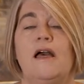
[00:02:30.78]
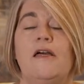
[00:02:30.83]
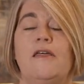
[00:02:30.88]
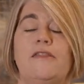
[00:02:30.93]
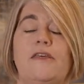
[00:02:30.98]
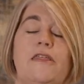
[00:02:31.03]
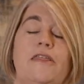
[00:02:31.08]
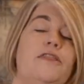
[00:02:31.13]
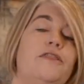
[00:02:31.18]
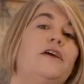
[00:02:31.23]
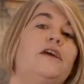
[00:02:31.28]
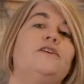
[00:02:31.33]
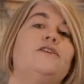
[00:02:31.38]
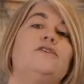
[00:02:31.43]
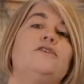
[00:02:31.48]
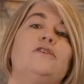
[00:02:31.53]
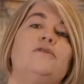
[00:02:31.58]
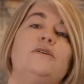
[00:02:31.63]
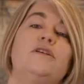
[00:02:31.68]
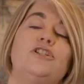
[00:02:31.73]
The other thing to
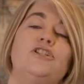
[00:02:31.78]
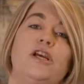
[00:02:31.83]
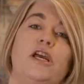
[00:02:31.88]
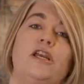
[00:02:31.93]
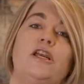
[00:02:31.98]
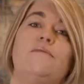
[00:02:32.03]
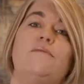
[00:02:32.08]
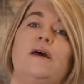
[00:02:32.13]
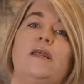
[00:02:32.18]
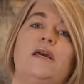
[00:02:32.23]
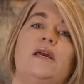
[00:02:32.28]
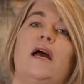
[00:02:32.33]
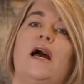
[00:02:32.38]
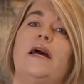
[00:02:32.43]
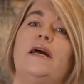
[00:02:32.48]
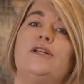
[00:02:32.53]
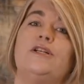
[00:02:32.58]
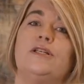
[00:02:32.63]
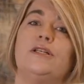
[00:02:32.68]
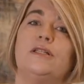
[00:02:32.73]
do is check your
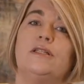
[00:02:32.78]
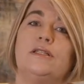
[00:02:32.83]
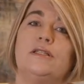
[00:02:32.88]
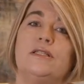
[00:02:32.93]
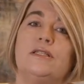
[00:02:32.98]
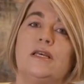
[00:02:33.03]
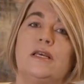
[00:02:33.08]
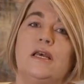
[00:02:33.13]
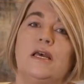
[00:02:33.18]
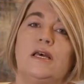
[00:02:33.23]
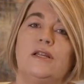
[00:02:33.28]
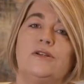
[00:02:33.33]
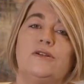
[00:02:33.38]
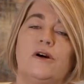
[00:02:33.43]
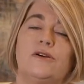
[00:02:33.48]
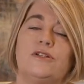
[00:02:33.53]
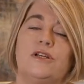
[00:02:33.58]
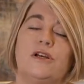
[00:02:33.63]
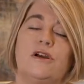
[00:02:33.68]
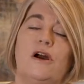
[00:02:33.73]
medications.
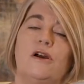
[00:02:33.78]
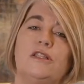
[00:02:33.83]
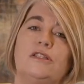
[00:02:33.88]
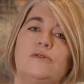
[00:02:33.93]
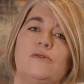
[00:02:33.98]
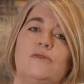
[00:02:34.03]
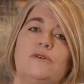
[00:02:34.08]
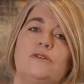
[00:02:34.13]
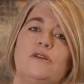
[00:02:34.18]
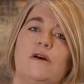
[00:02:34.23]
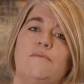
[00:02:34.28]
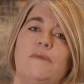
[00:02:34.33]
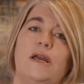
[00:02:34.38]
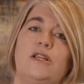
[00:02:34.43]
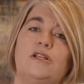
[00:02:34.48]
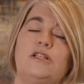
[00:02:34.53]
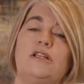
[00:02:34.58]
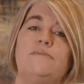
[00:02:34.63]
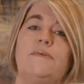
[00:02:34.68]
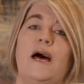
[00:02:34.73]
Dr. Coates also
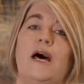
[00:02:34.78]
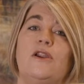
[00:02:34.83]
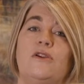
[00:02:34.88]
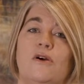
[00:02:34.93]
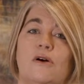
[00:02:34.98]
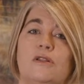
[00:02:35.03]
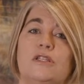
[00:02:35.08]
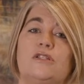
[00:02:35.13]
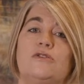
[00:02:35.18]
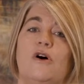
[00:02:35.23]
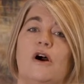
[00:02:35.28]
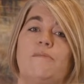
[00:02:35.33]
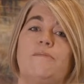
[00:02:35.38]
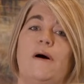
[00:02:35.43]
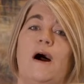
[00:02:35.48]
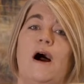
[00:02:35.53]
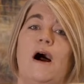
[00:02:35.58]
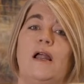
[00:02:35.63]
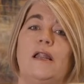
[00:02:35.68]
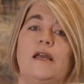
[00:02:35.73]
mentioned about not
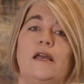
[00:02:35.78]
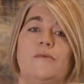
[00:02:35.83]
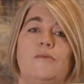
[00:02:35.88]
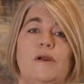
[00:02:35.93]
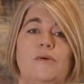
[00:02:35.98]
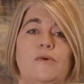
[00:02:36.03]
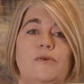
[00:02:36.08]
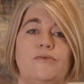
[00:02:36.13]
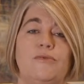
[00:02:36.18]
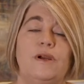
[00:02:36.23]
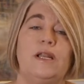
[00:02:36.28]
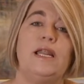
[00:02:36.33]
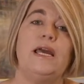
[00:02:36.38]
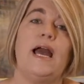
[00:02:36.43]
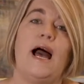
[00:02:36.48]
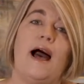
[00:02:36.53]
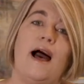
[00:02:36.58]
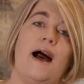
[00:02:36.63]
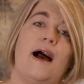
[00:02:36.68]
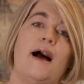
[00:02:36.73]
stockpiling, and we would
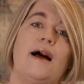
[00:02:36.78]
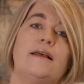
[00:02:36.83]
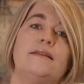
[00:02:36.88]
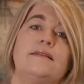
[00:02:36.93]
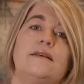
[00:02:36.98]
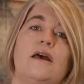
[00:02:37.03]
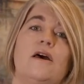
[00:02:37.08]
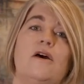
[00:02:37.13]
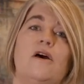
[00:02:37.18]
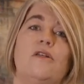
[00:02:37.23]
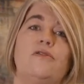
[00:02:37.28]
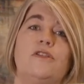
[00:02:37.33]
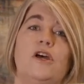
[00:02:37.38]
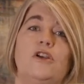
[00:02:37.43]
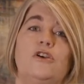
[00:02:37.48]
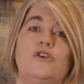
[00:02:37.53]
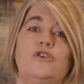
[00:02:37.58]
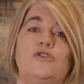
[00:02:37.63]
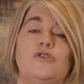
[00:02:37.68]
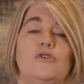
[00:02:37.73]
really ask that
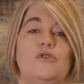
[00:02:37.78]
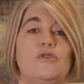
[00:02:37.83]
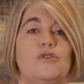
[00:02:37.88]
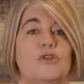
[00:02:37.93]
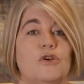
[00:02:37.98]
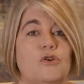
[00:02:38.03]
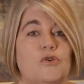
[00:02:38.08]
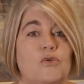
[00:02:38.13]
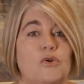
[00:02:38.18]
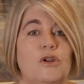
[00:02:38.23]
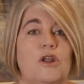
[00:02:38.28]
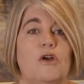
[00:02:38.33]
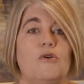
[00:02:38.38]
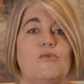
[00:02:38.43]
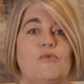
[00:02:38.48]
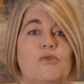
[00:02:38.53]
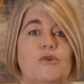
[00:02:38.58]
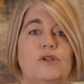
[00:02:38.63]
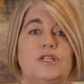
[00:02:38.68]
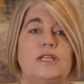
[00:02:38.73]
you do the good
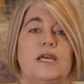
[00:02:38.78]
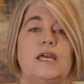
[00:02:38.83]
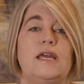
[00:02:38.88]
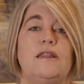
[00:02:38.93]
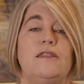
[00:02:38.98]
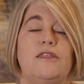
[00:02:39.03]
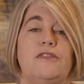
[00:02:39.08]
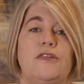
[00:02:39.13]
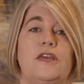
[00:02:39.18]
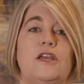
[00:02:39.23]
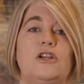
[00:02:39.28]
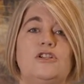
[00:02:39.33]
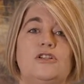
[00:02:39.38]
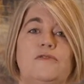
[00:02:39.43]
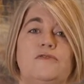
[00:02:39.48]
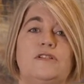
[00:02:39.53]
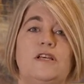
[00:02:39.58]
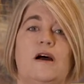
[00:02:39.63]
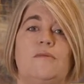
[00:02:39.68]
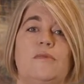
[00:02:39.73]
routine things
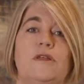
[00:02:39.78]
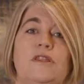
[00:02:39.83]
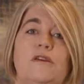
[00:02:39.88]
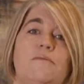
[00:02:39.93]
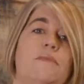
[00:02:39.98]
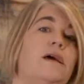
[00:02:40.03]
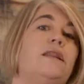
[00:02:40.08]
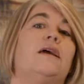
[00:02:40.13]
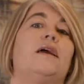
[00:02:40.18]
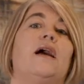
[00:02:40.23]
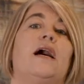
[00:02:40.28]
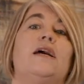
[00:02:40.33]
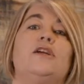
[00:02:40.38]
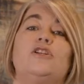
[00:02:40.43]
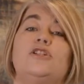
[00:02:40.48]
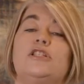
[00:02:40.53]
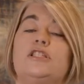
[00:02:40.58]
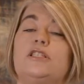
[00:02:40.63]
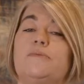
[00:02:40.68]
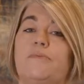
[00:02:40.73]
you've done with your
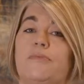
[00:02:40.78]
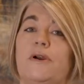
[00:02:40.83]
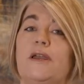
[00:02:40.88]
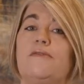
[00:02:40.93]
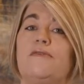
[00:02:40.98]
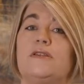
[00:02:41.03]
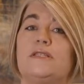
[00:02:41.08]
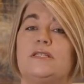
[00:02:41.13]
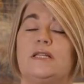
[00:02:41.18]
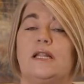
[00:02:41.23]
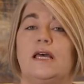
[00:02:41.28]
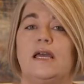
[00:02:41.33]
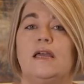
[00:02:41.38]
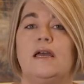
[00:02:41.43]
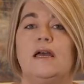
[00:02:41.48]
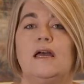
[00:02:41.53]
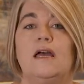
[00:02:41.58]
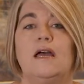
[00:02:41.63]
medications previously.